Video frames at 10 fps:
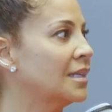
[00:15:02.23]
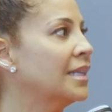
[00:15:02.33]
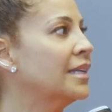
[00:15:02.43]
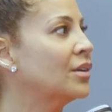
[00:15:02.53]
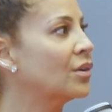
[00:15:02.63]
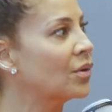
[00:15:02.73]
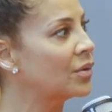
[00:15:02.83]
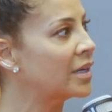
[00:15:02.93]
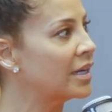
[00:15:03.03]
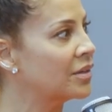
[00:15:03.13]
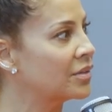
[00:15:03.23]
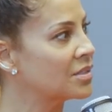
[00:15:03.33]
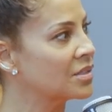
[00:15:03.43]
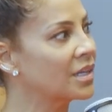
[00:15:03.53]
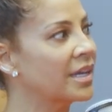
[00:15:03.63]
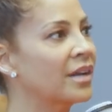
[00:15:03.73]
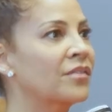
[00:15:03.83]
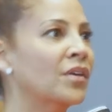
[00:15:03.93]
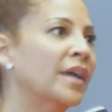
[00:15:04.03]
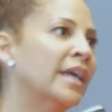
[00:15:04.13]
cleaning her own gutters, yeah. took care
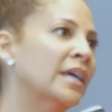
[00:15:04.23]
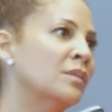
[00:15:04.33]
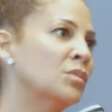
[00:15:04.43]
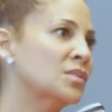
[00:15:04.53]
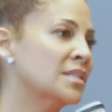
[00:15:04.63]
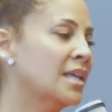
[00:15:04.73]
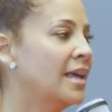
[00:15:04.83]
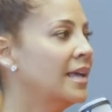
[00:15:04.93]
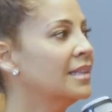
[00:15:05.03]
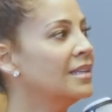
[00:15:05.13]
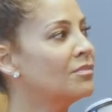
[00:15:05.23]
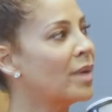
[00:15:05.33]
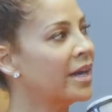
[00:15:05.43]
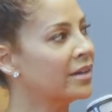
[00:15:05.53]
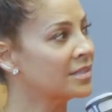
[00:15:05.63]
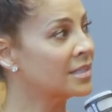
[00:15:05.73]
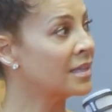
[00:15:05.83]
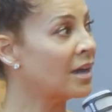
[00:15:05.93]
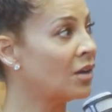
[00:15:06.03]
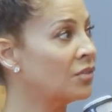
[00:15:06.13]
of her animals, lived by
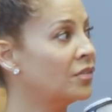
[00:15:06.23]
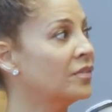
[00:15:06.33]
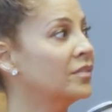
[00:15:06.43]
herself, yeah.